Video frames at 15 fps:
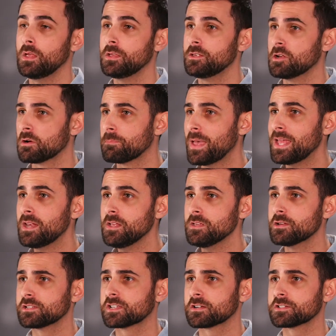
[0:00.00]
Your beta
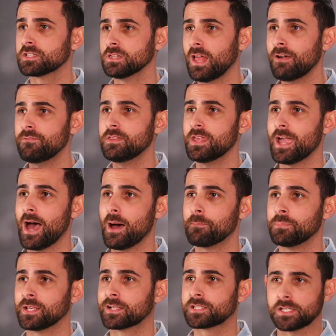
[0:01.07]
users loved the app
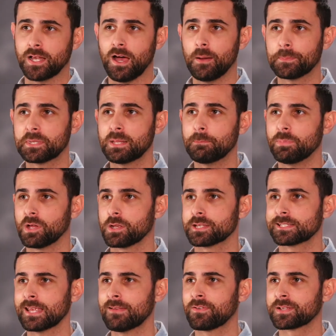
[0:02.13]
because it helped them build a
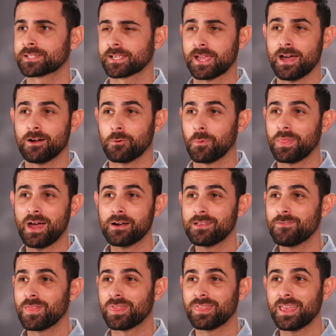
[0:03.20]
savings account without
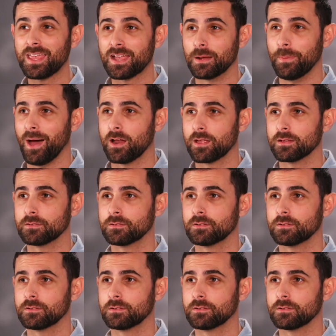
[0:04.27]
even thinking about it.